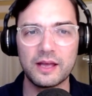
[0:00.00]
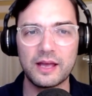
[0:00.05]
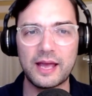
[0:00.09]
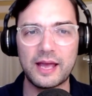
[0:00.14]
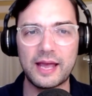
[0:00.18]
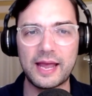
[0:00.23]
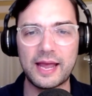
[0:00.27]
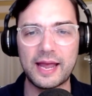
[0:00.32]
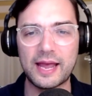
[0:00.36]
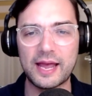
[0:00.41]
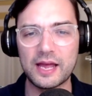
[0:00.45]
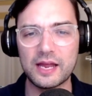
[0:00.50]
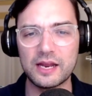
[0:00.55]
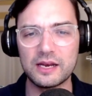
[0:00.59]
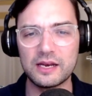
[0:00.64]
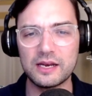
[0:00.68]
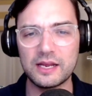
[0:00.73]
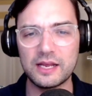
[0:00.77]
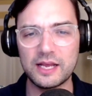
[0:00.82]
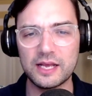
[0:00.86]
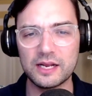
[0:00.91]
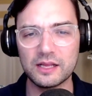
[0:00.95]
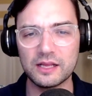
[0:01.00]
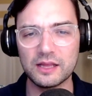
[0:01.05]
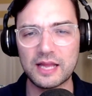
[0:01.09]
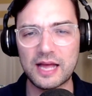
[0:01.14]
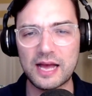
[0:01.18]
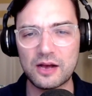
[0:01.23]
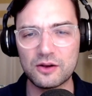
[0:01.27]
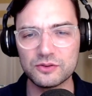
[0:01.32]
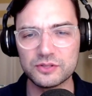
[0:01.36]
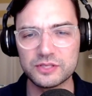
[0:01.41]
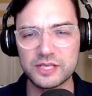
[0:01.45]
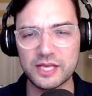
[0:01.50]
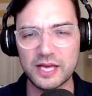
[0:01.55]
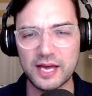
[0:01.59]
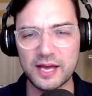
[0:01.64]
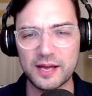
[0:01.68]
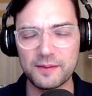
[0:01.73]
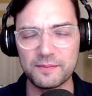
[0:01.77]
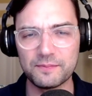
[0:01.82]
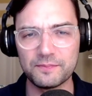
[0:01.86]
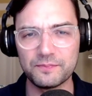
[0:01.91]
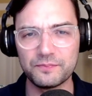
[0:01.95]
And it allows
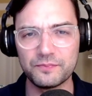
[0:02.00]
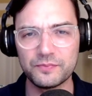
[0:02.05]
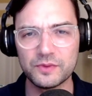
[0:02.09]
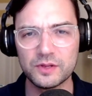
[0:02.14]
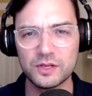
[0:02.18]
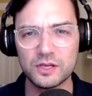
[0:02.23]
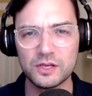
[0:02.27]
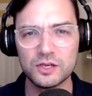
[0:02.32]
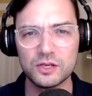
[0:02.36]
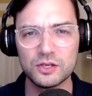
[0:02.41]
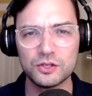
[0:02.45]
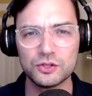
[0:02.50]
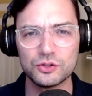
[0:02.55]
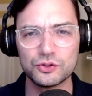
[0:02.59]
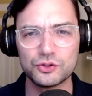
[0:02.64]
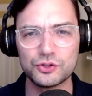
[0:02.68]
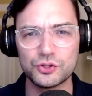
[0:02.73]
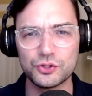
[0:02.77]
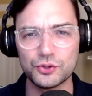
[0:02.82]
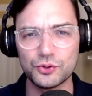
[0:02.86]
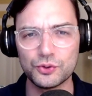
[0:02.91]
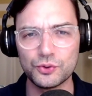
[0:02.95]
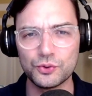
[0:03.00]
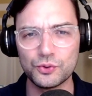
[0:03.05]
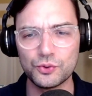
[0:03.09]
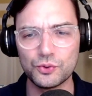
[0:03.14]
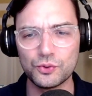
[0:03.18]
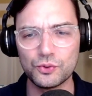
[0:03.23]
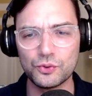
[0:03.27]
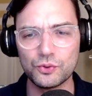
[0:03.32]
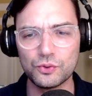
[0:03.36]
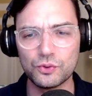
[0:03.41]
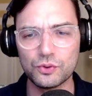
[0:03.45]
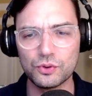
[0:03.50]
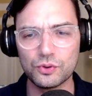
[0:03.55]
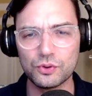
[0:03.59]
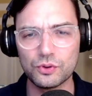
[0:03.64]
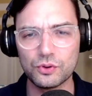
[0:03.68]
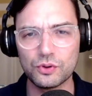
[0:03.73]
them to